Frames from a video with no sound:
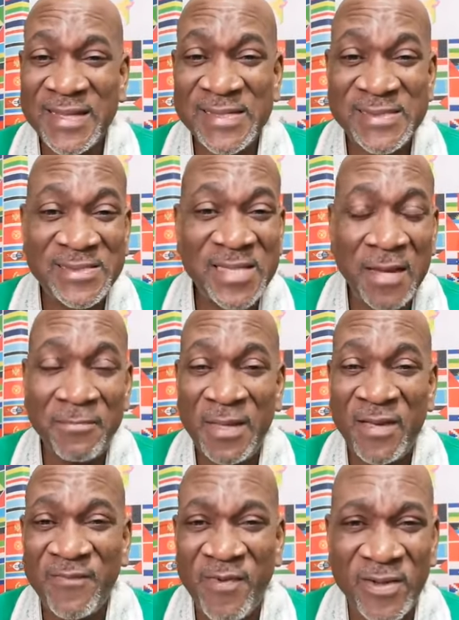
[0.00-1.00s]
that is not
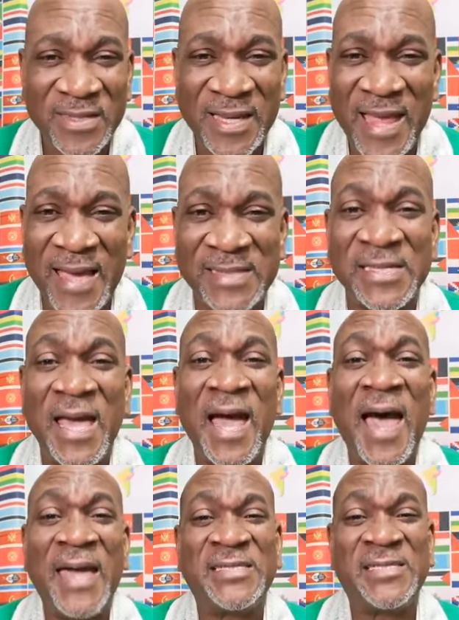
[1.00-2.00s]
being fertilized,
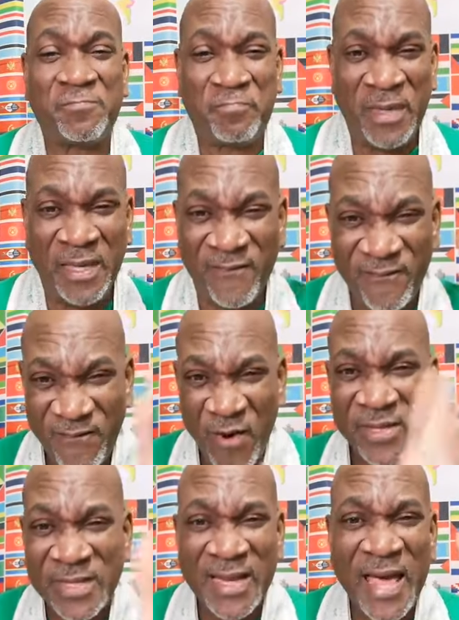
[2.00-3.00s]
I speak
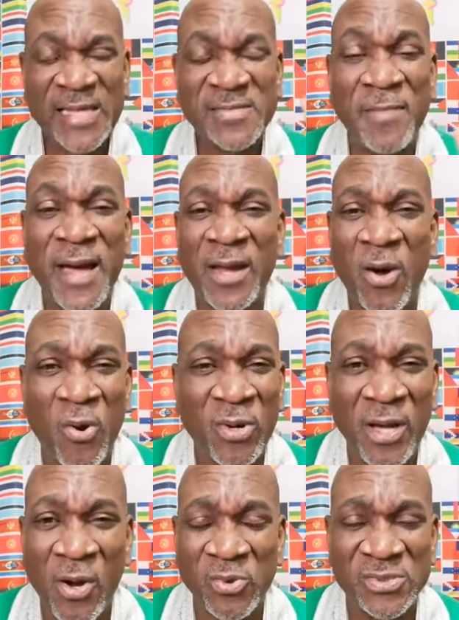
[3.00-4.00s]
fertilized by the
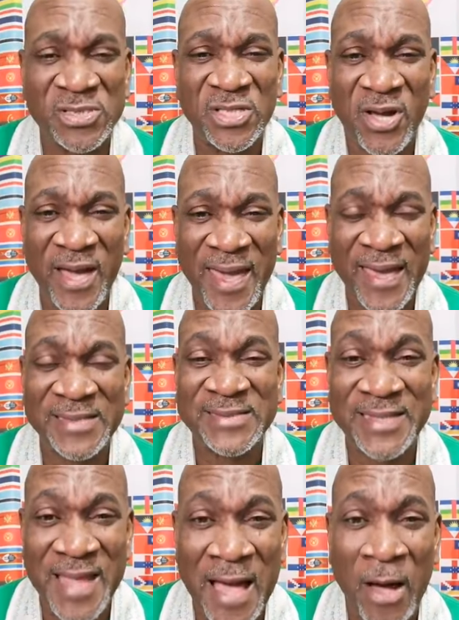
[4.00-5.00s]
Holy Ghost to your
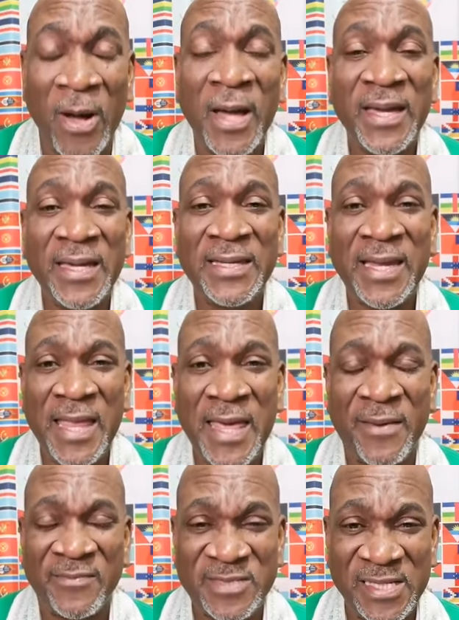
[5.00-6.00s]
eggs now in the
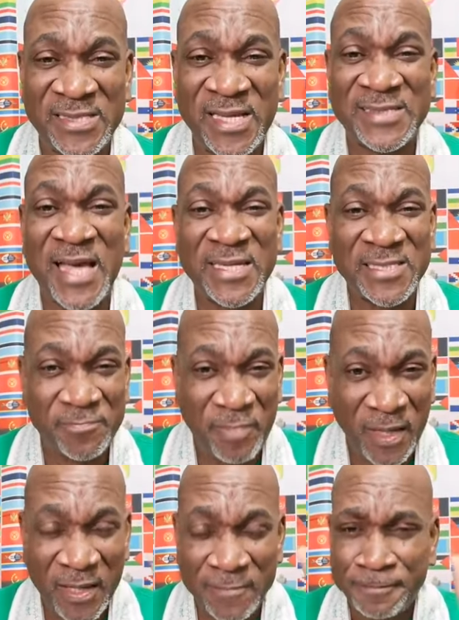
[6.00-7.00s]
name of Jesus. I
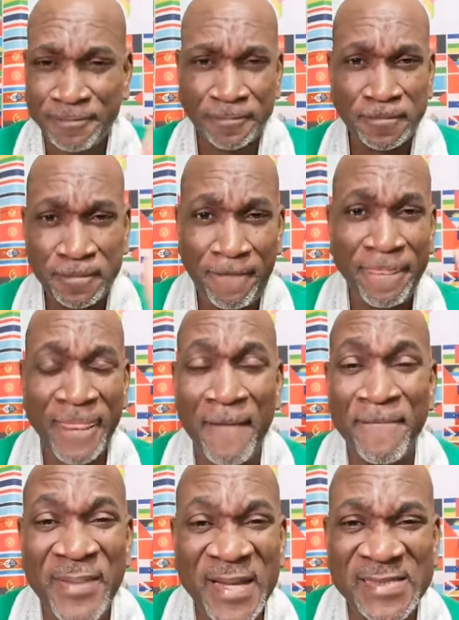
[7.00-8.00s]
speak
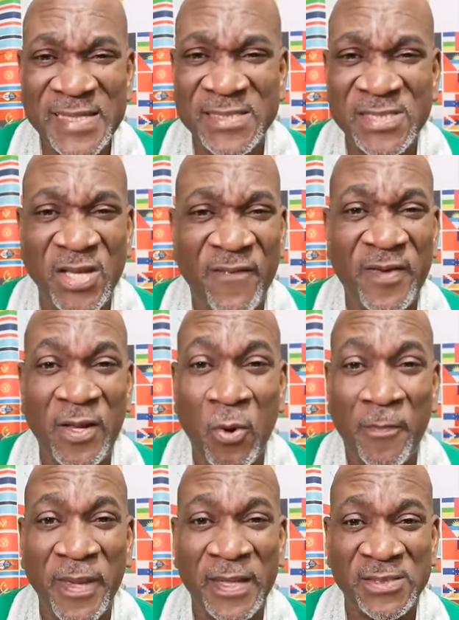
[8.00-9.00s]
blessings to your
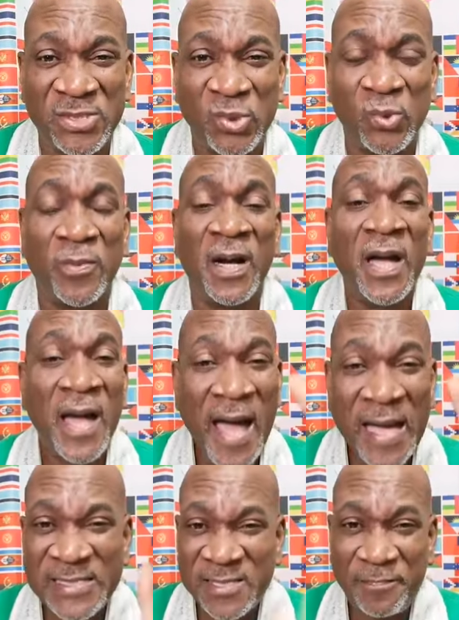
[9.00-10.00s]
fallopian tube.
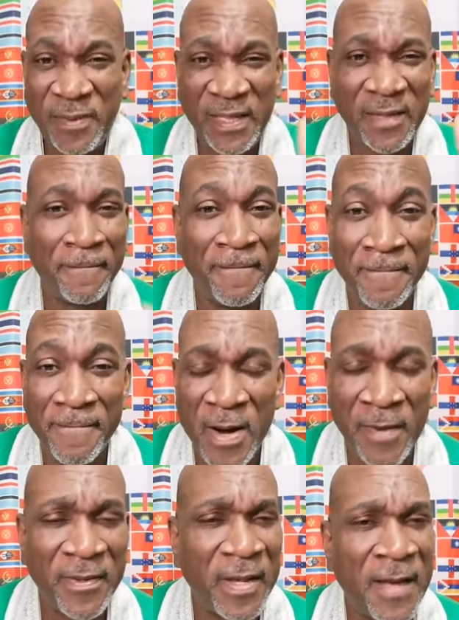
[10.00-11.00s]
I speak
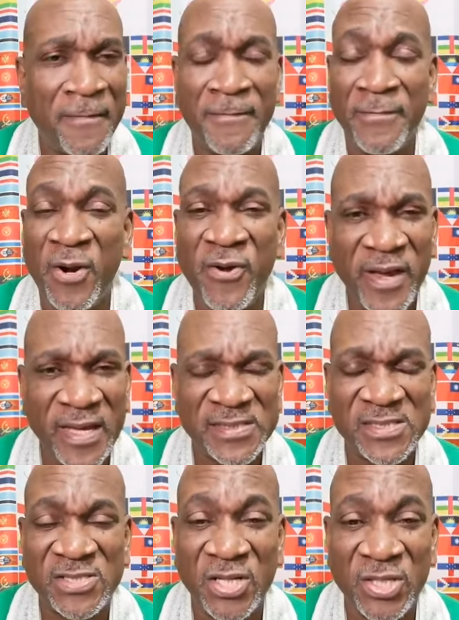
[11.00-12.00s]
uh,
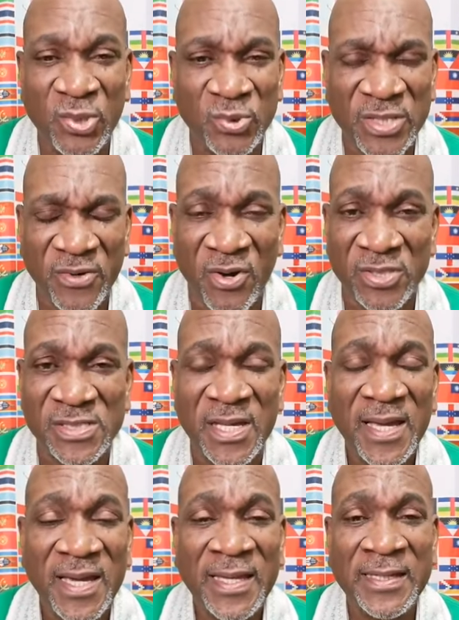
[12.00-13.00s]
grace to your uterus
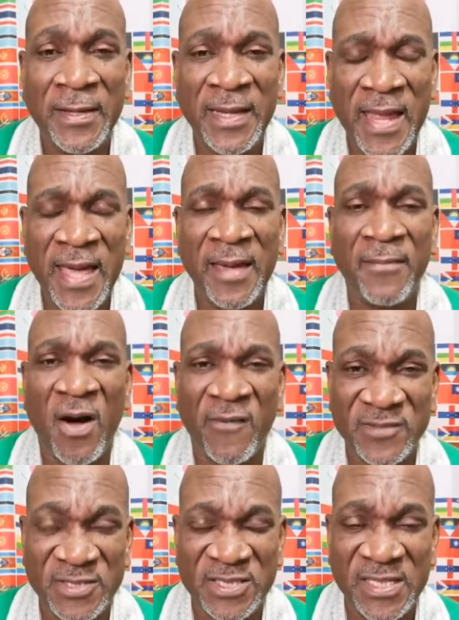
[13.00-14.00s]
in the name
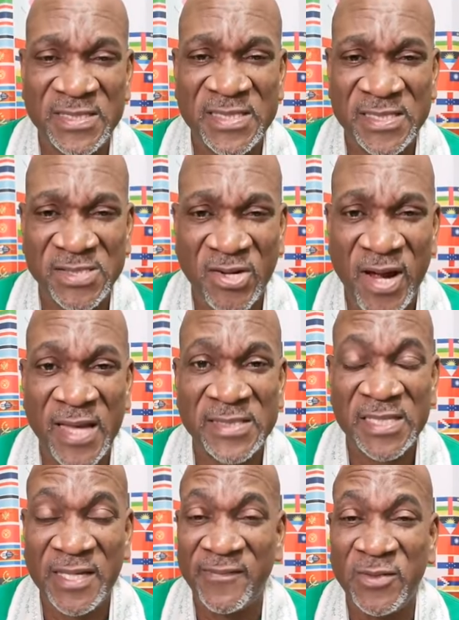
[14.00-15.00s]
of Jesus
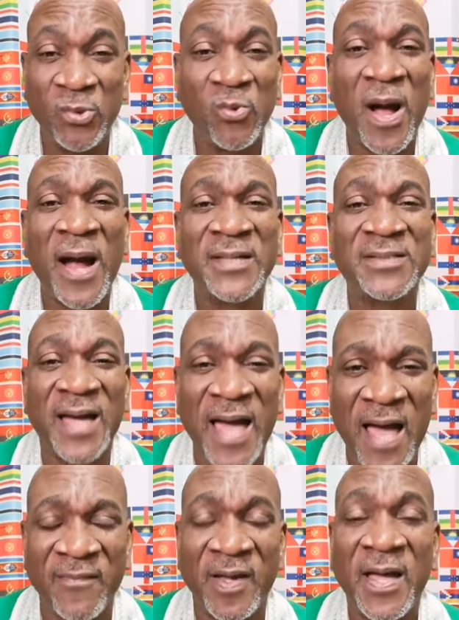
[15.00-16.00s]
Christ. If you are to
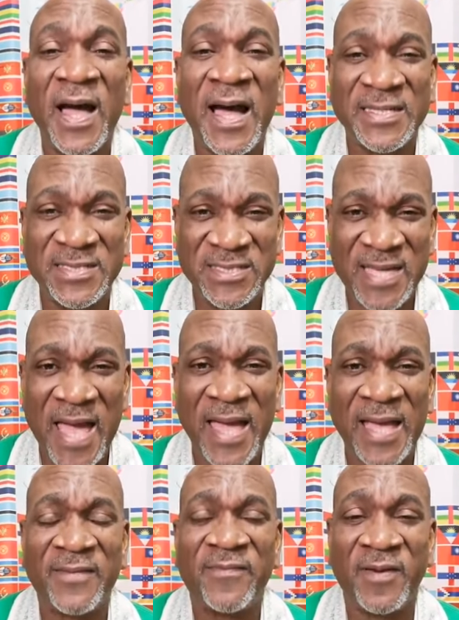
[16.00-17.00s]
have a
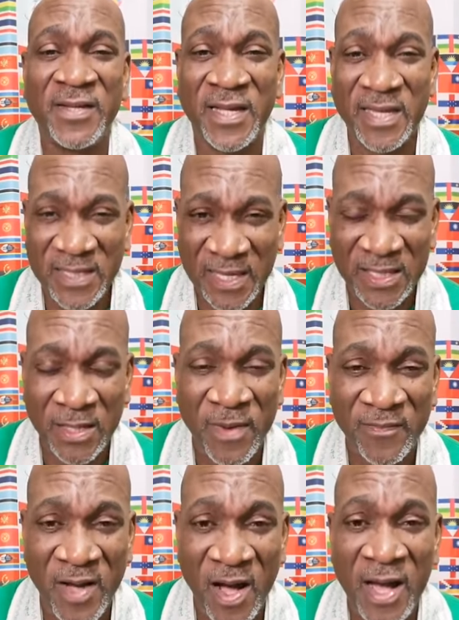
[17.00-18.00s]
child for the
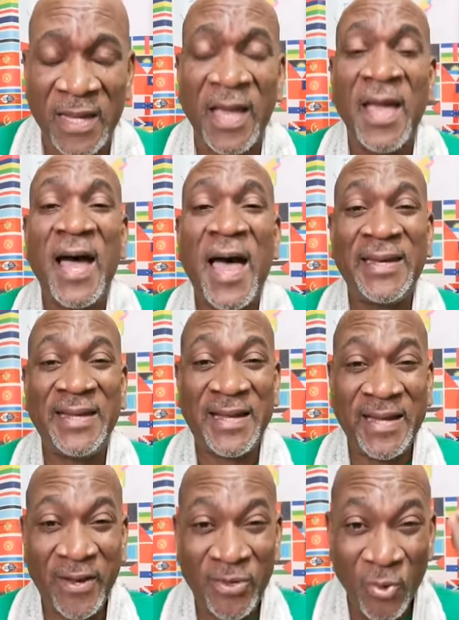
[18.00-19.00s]
kingdom of God, I
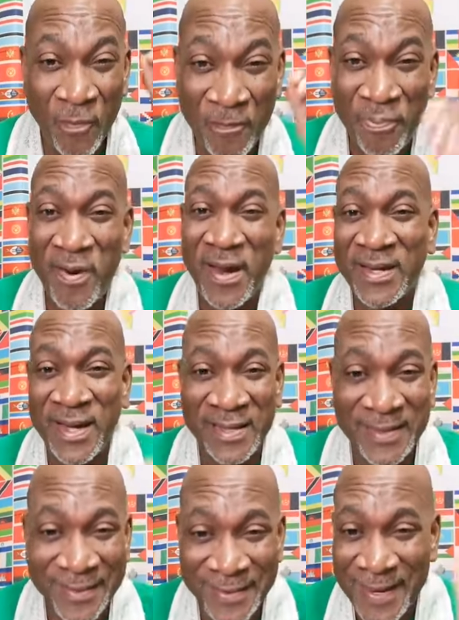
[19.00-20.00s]
declare you
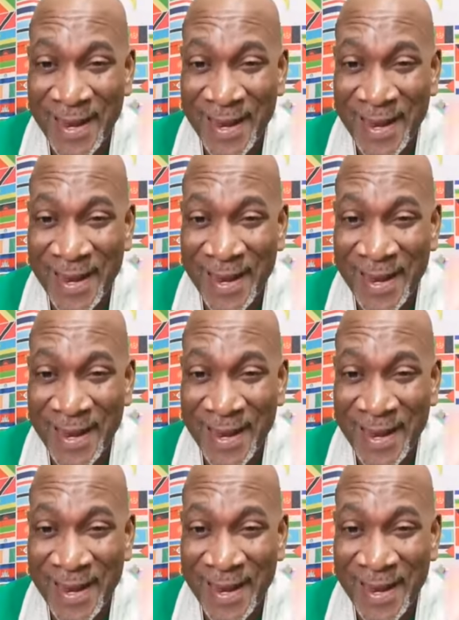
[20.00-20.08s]
pregnant